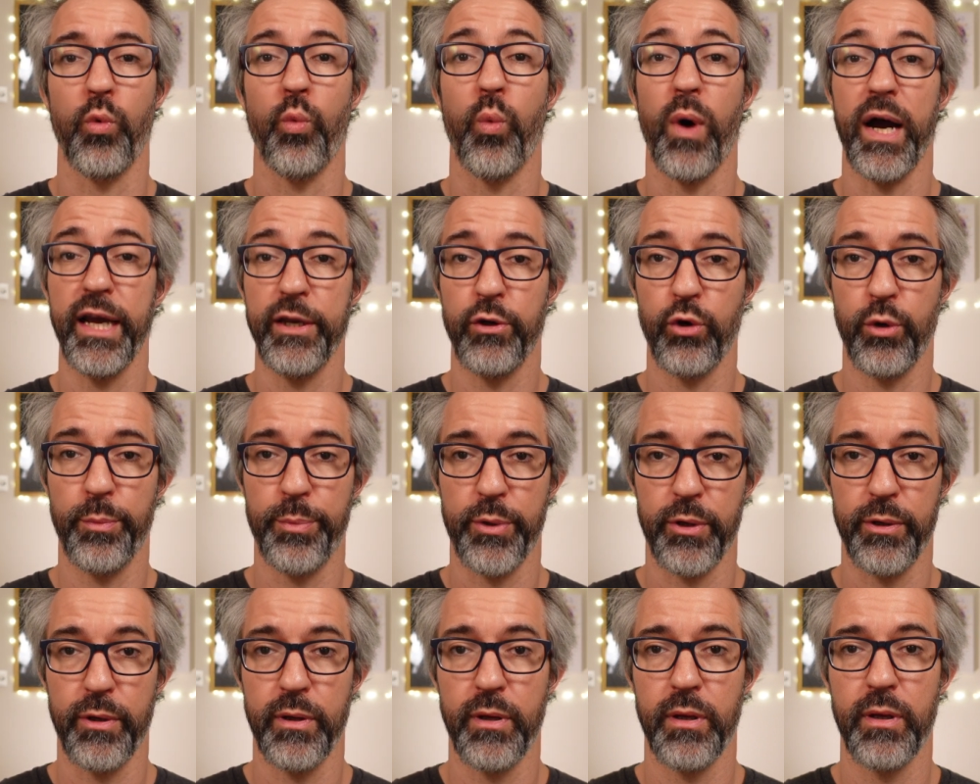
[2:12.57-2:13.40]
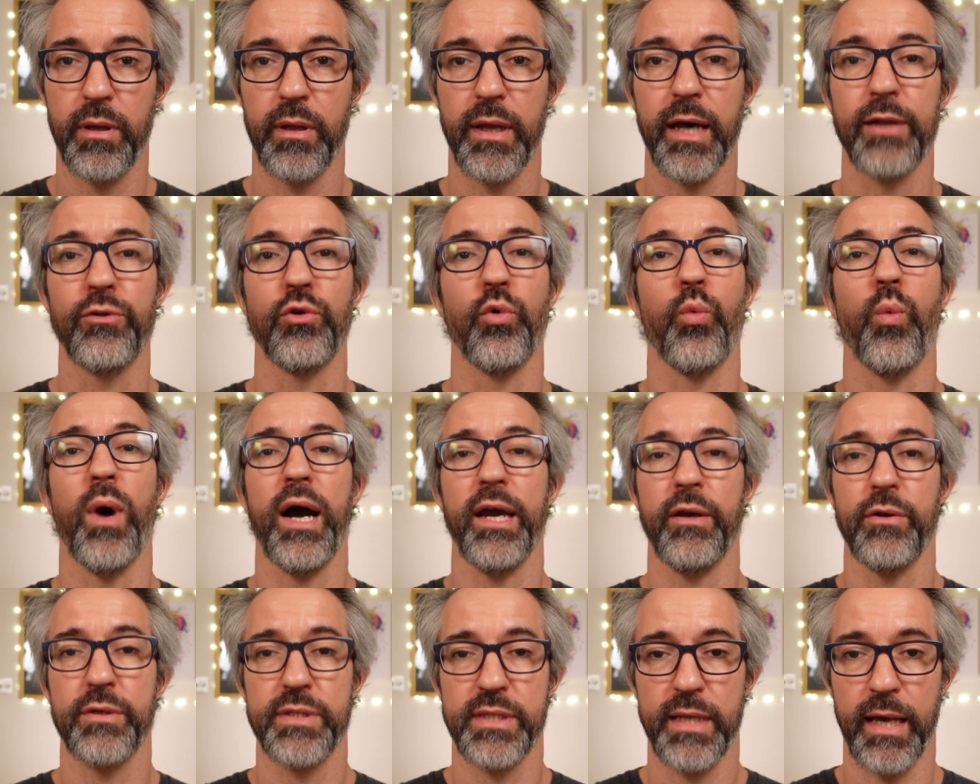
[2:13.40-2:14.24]
wide open at the
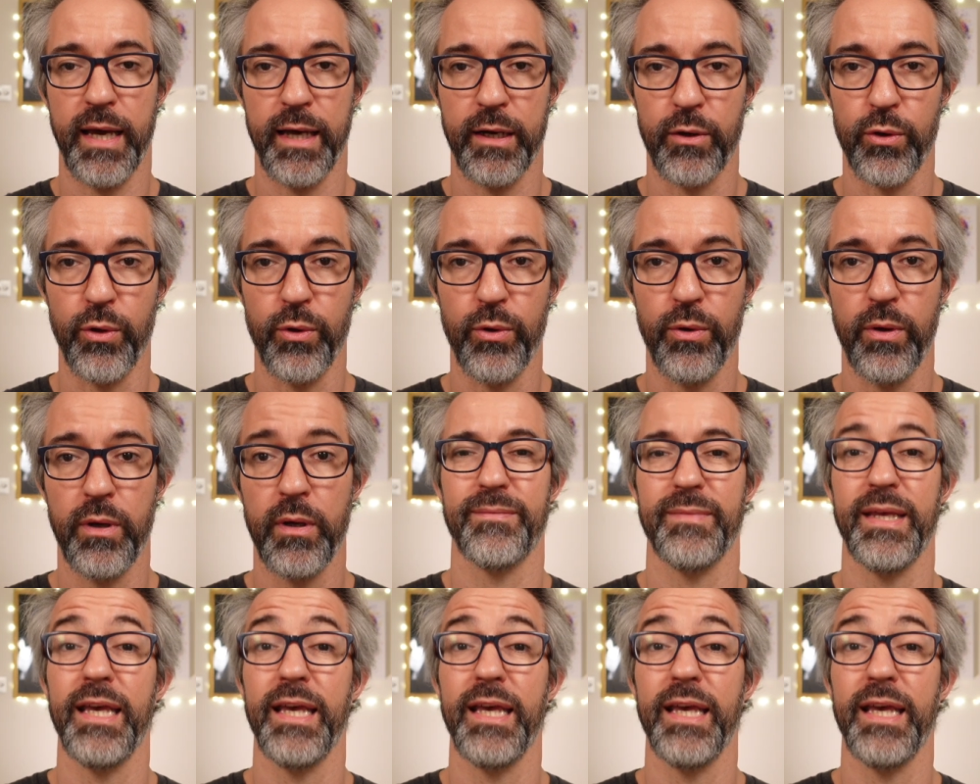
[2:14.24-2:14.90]
widest angle,